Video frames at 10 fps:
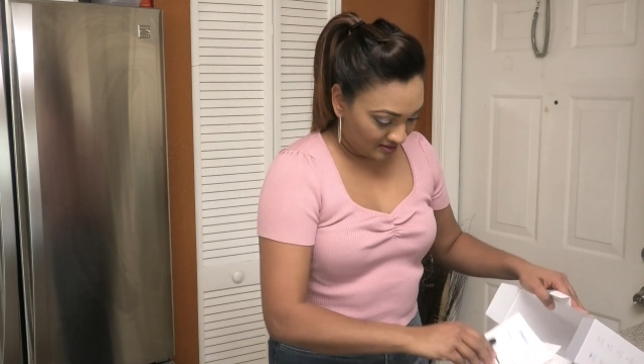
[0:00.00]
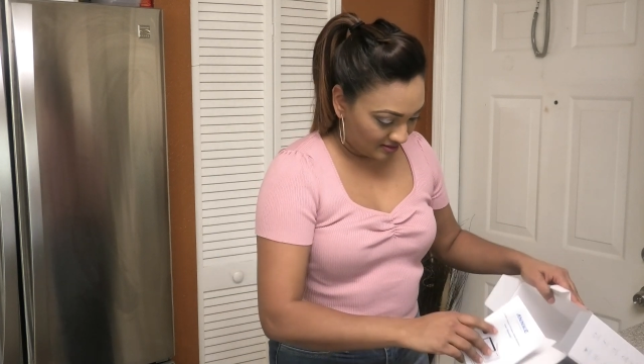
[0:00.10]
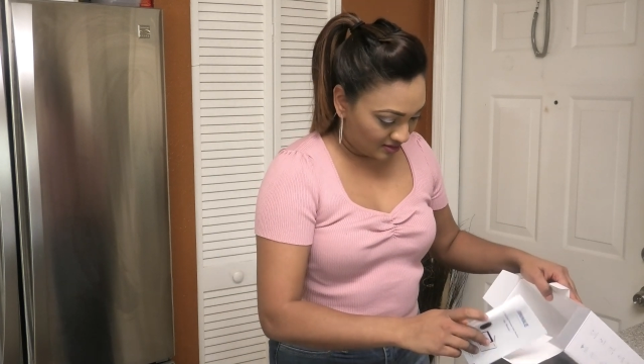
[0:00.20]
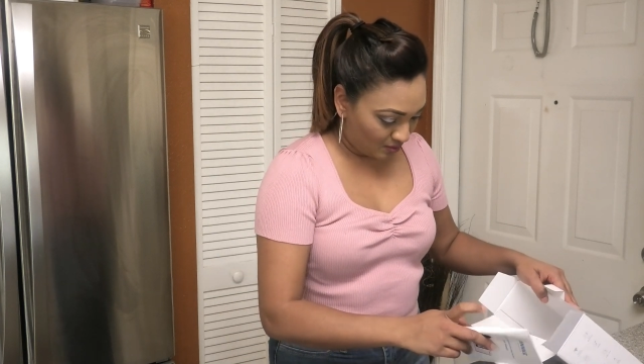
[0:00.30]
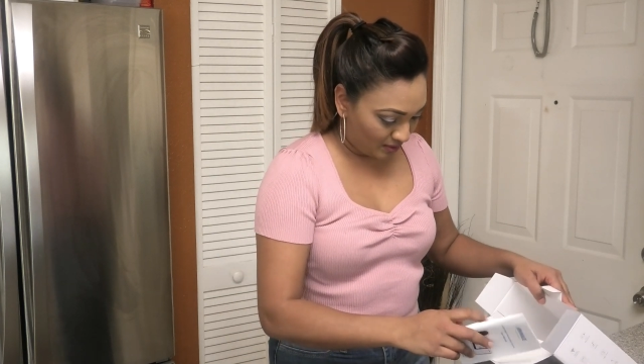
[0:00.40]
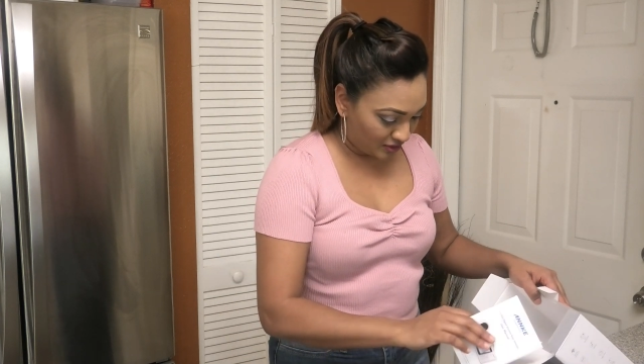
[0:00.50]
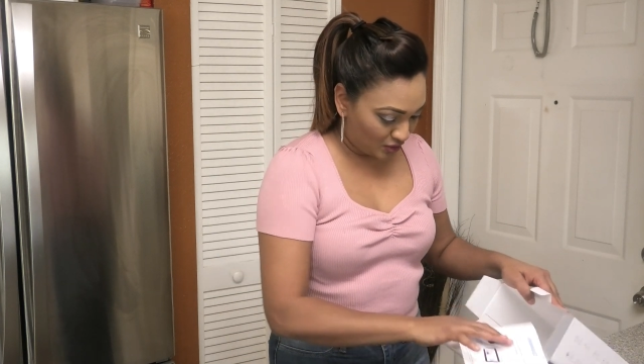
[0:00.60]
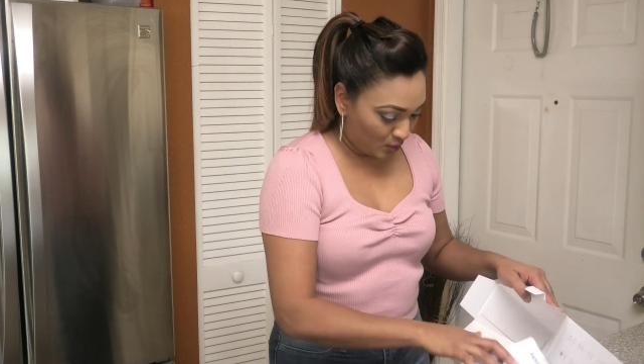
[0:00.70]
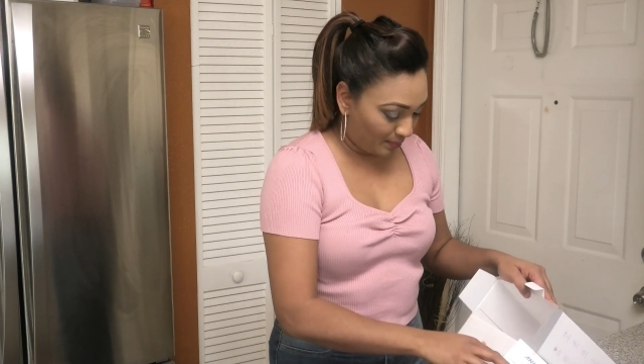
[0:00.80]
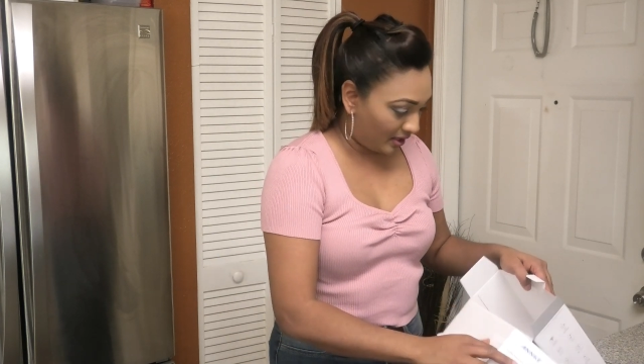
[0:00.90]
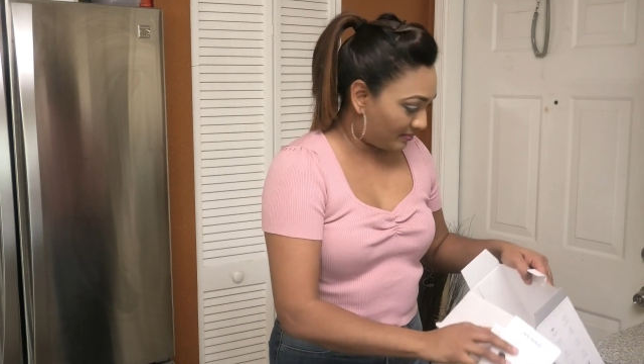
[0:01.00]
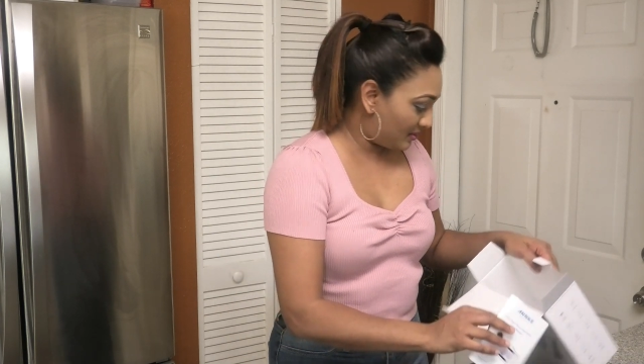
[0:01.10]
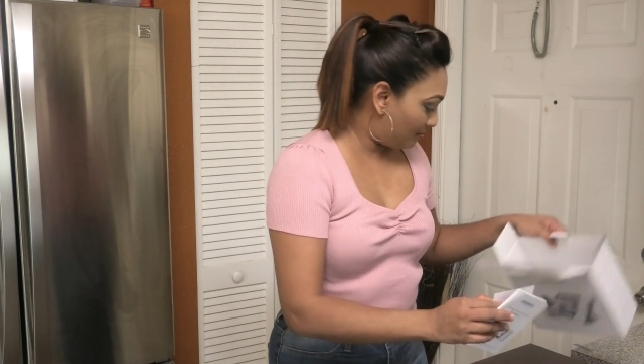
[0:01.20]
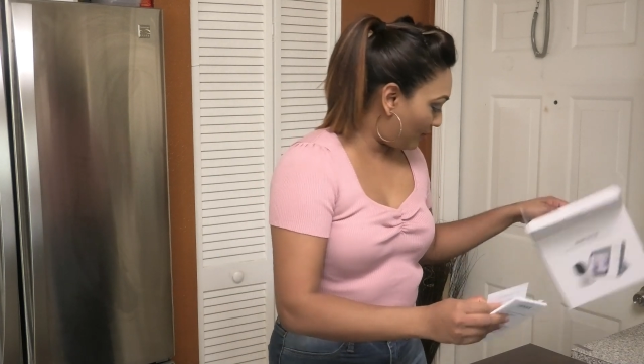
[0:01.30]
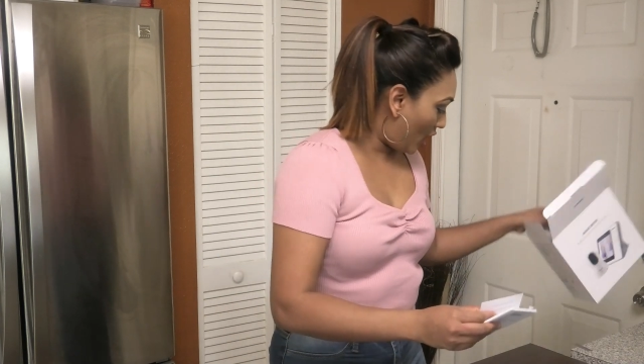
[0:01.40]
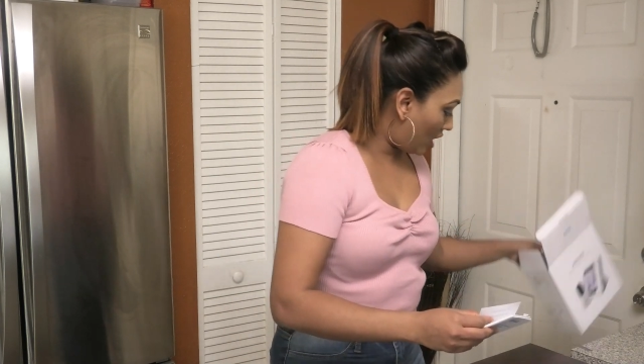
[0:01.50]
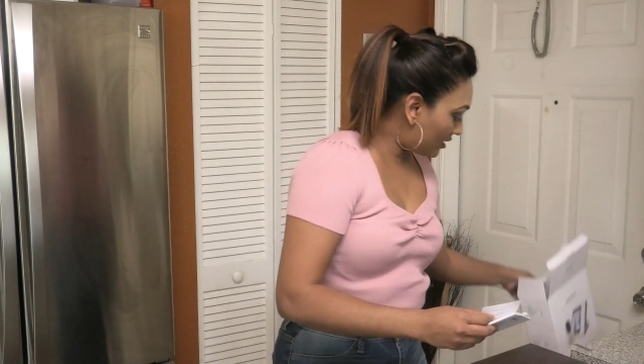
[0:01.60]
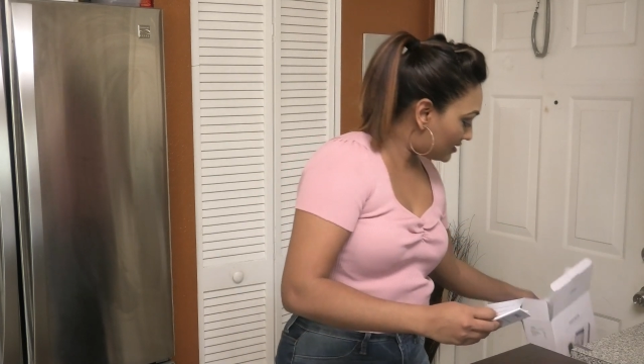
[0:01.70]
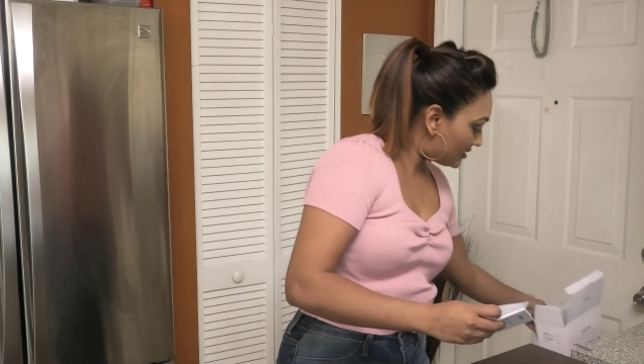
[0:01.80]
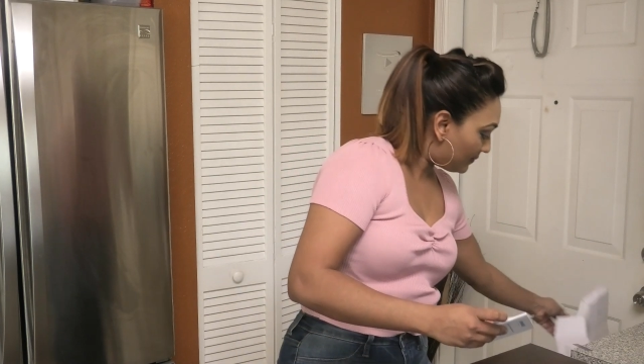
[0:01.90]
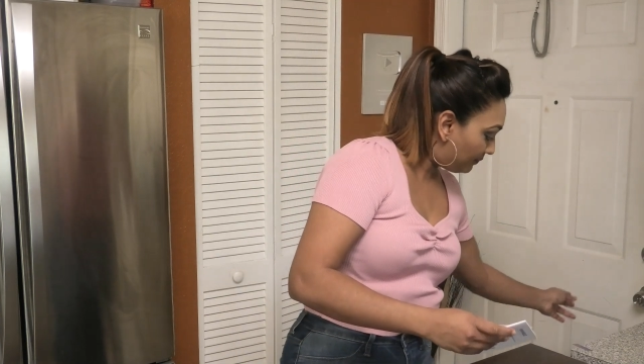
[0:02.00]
So once you open up the box,